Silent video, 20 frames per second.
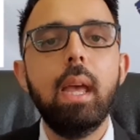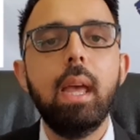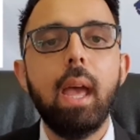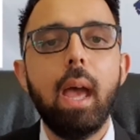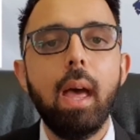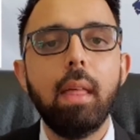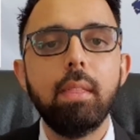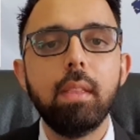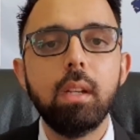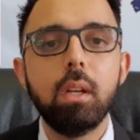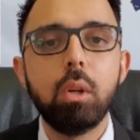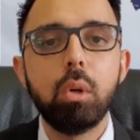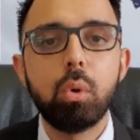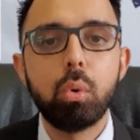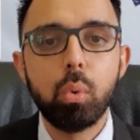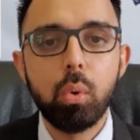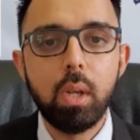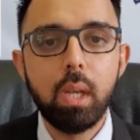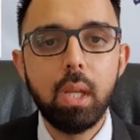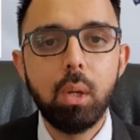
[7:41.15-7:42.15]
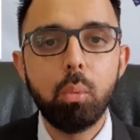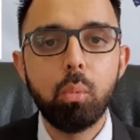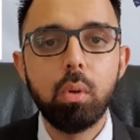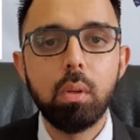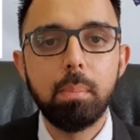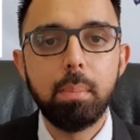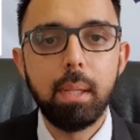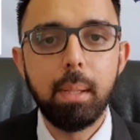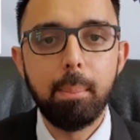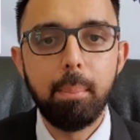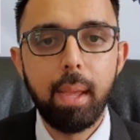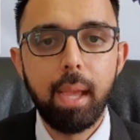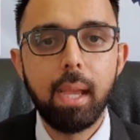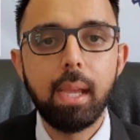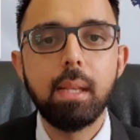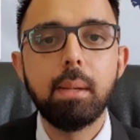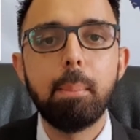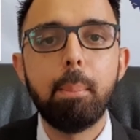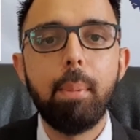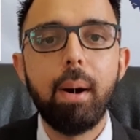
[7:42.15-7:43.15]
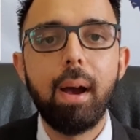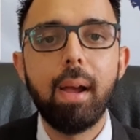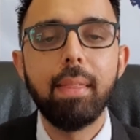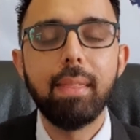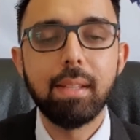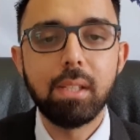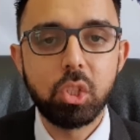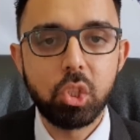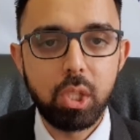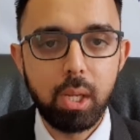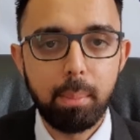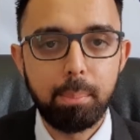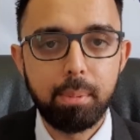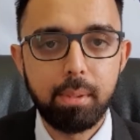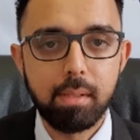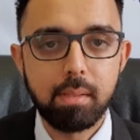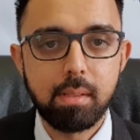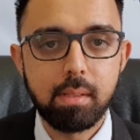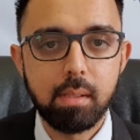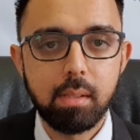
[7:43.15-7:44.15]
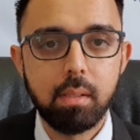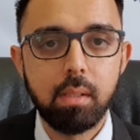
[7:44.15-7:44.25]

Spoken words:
and then a ruling will be made by the chairperson.